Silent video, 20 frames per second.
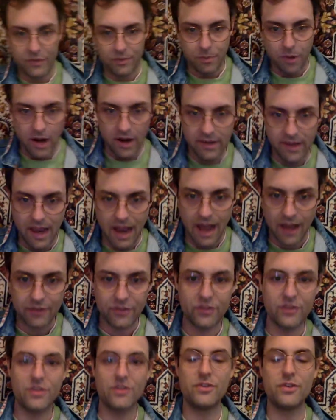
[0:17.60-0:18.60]

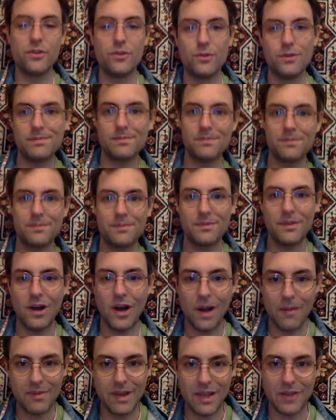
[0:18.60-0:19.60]
broadcast to
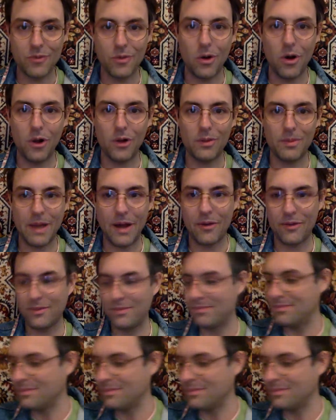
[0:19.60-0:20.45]
update you all about